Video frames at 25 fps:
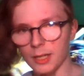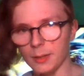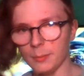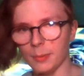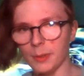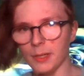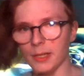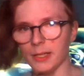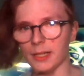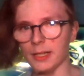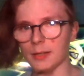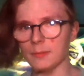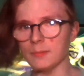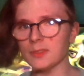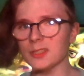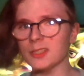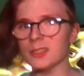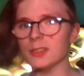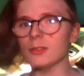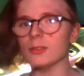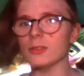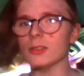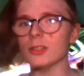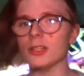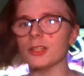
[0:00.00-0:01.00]
But I'm
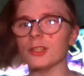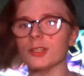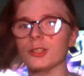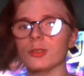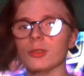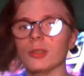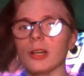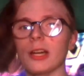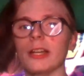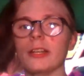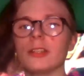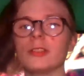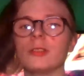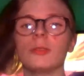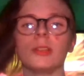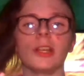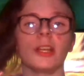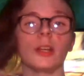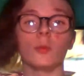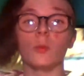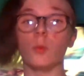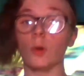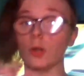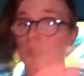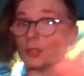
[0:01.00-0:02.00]
still going to try and do
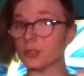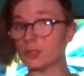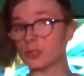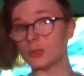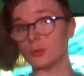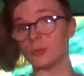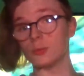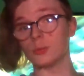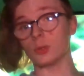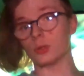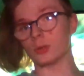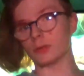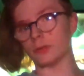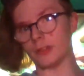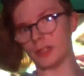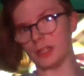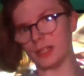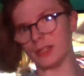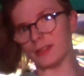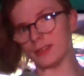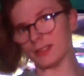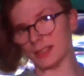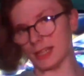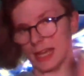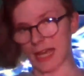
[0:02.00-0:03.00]
like 1 or 2 more
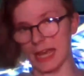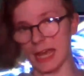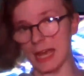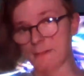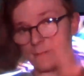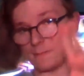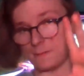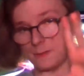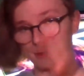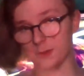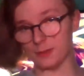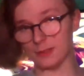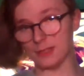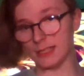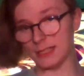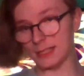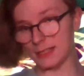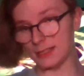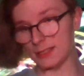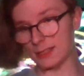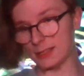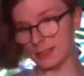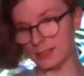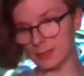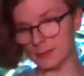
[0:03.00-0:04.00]
videos after
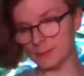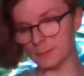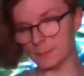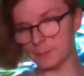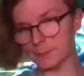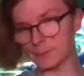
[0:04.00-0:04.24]
this,